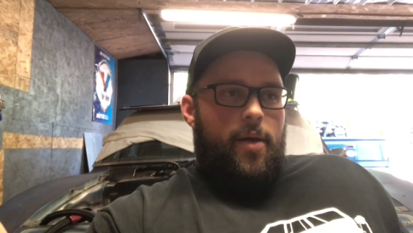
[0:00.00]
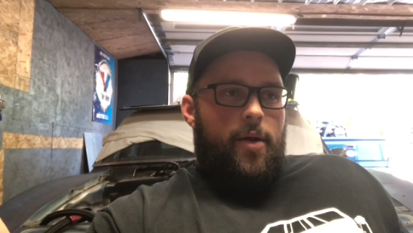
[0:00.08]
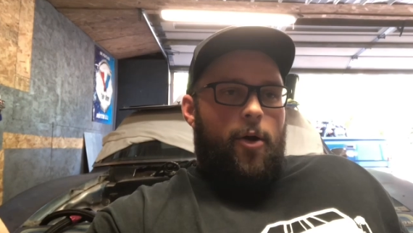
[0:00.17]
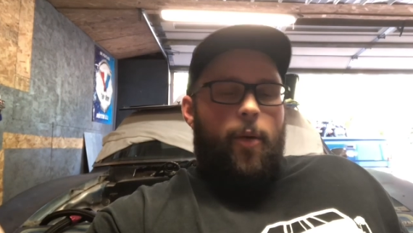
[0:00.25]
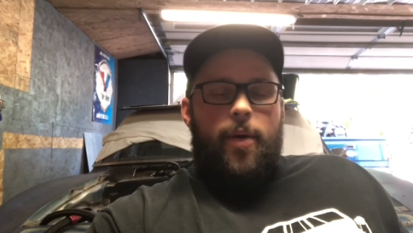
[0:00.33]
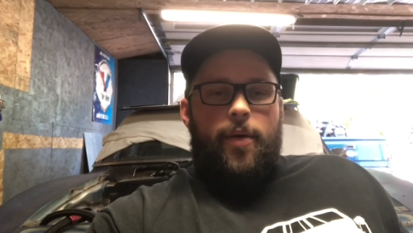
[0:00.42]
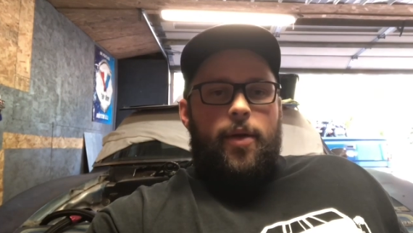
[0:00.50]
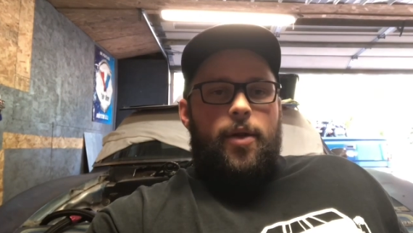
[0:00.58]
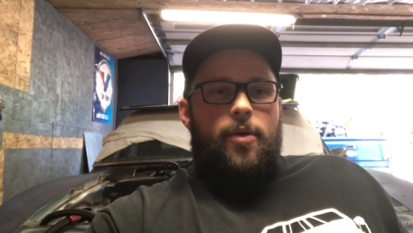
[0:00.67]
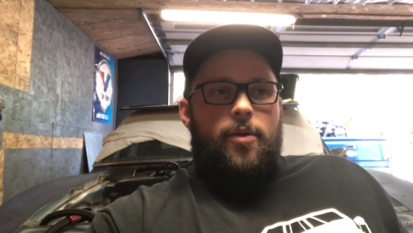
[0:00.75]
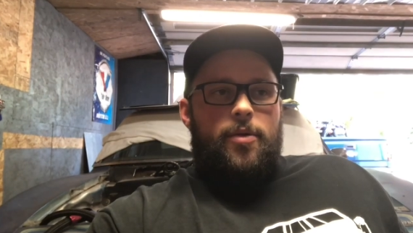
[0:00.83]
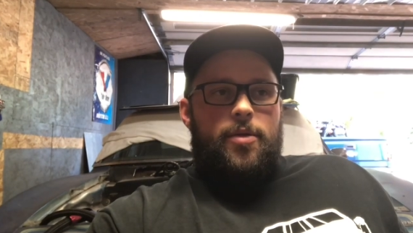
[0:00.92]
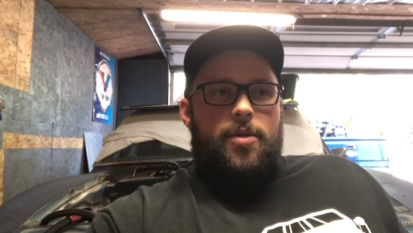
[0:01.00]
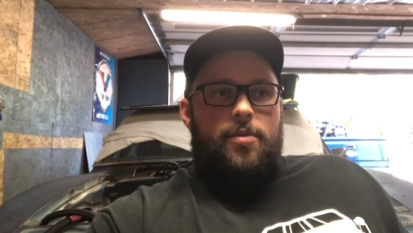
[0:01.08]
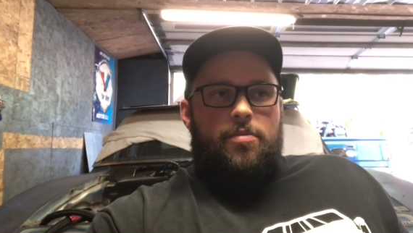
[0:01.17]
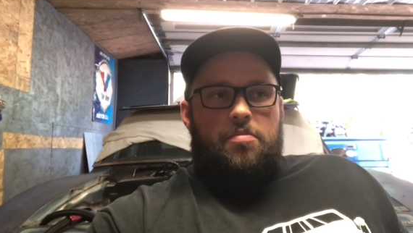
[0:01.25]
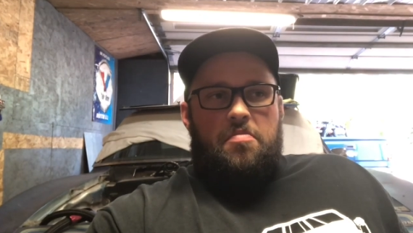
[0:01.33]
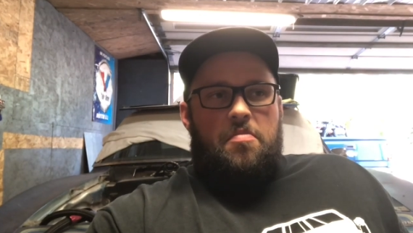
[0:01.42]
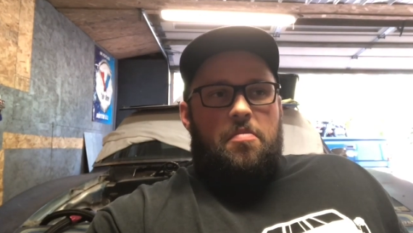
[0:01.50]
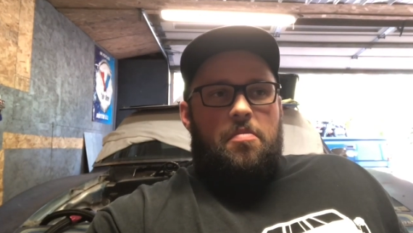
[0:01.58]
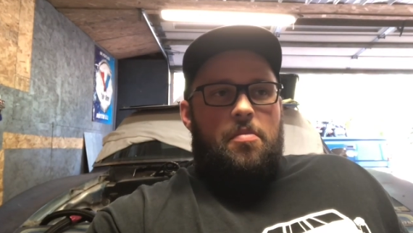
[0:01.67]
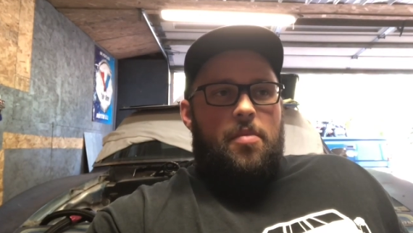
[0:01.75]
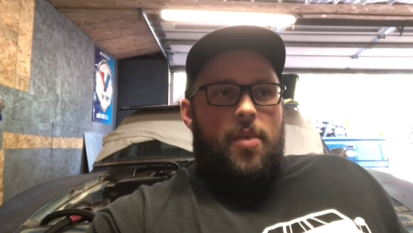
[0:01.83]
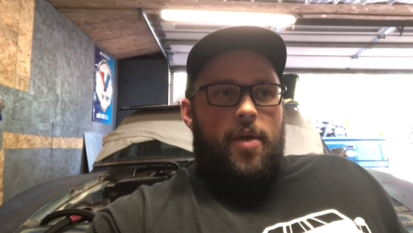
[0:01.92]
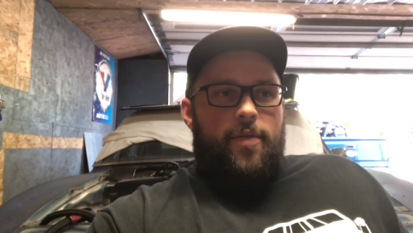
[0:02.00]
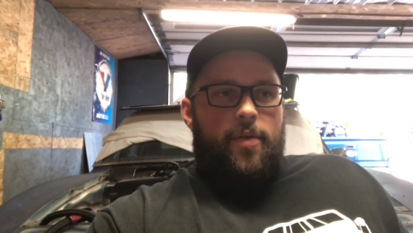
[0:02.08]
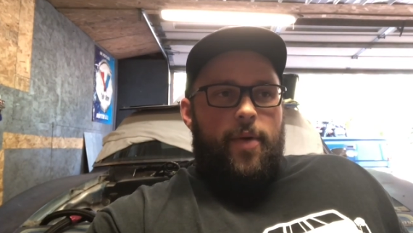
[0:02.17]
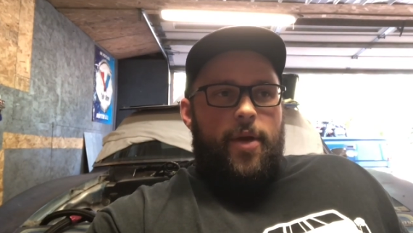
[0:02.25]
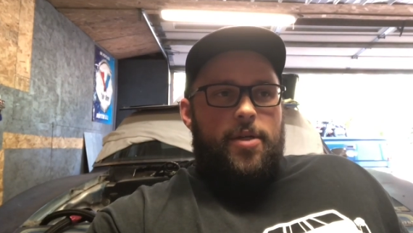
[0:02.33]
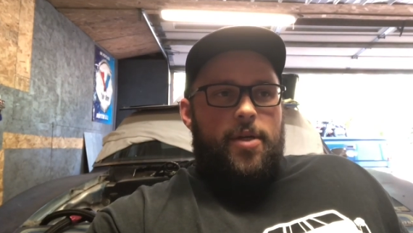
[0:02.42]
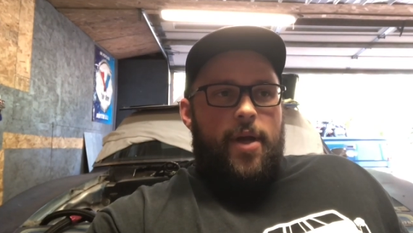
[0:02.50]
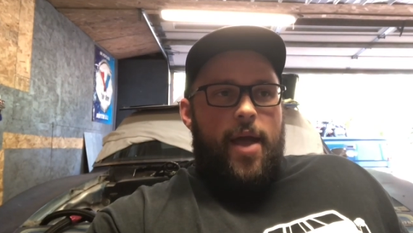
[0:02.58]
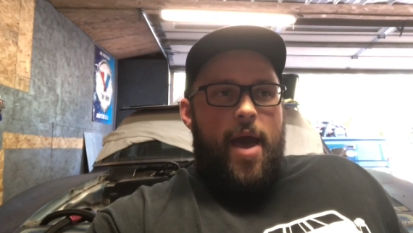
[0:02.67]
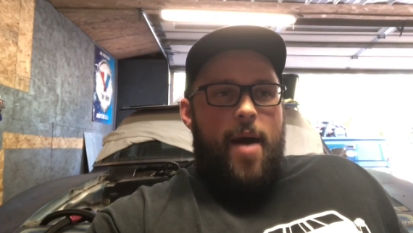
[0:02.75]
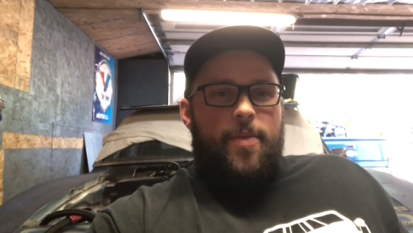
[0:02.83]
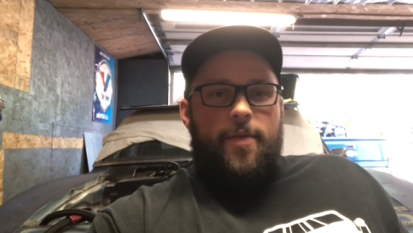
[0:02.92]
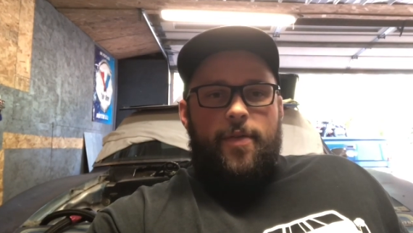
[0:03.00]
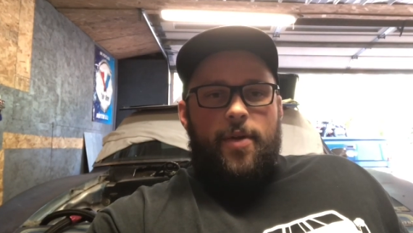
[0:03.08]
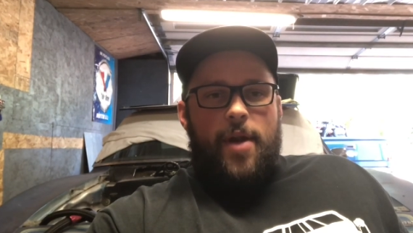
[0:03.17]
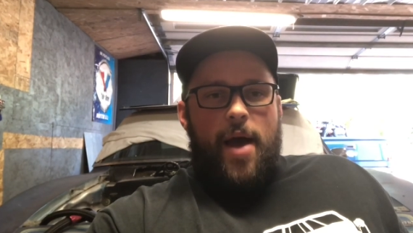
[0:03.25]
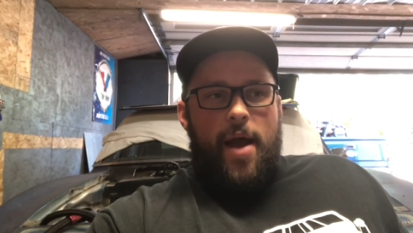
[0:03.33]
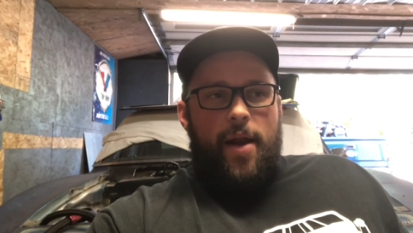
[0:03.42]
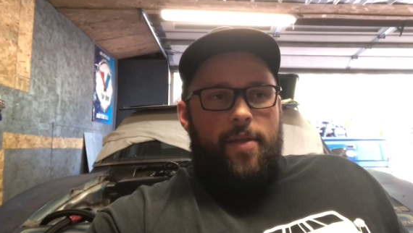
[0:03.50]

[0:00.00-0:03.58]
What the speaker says: Nobody really knows if the rings are gapped, if they're not.